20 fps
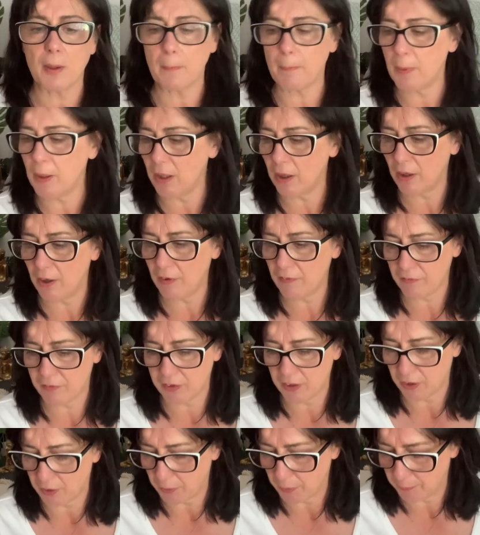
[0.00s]

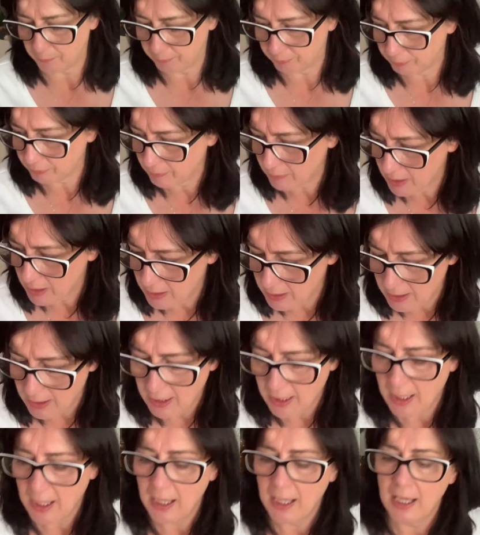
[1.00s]
perfume
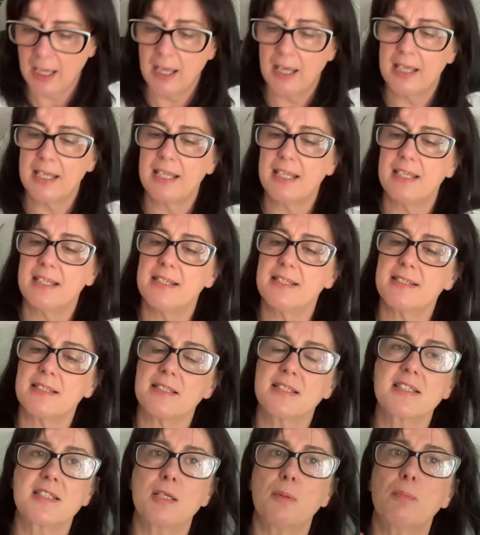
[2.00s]
is
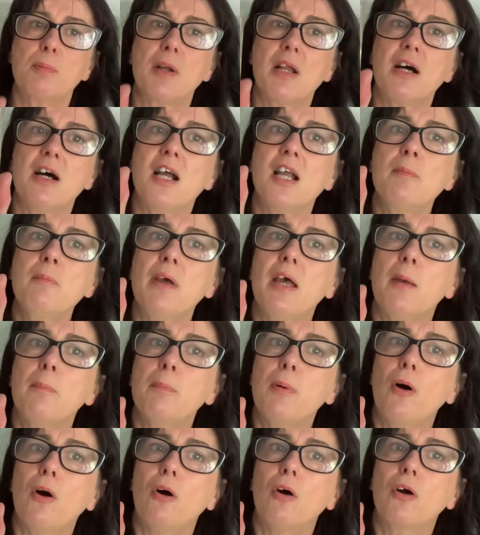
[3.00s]
Sublime
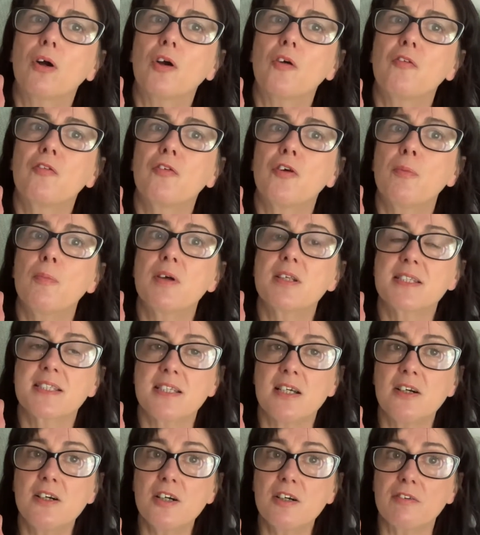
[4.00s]
Epoch from
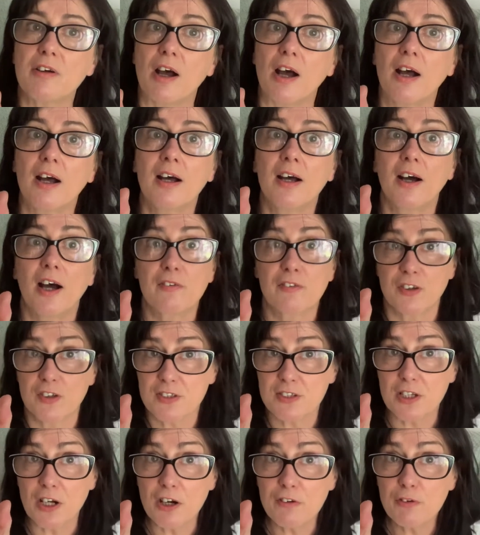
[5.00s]
Zara. I've got a
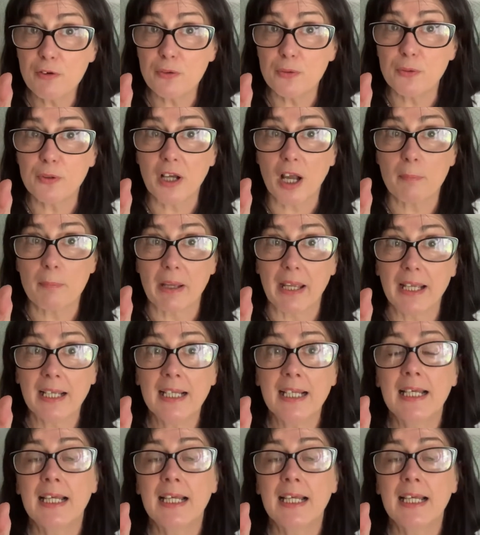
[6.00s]
Zara haul coming.